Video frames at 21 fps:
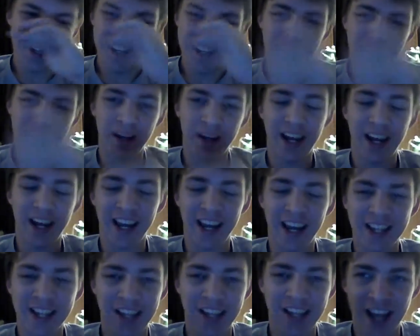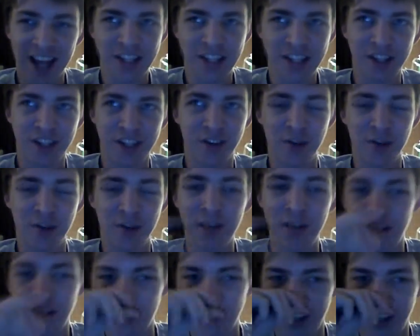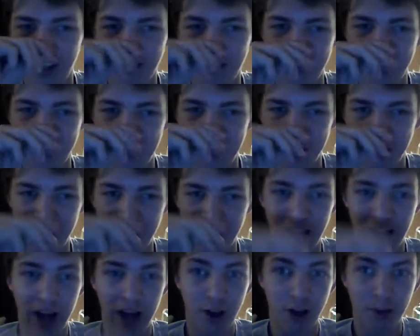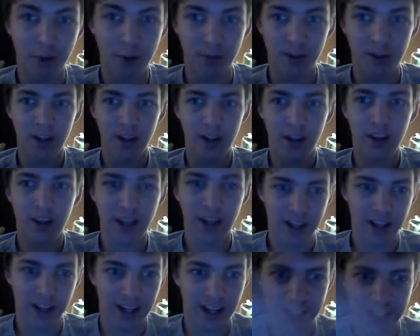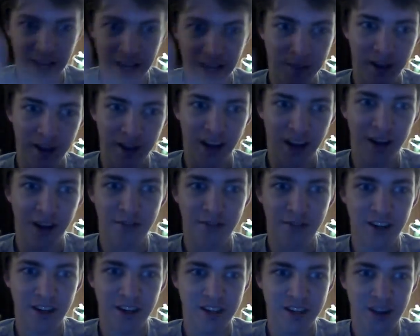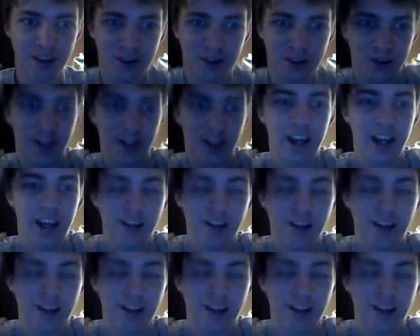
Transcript: But I guess it adds a little comedic relief to it. But I hope in the next game they kind of fix the whole like.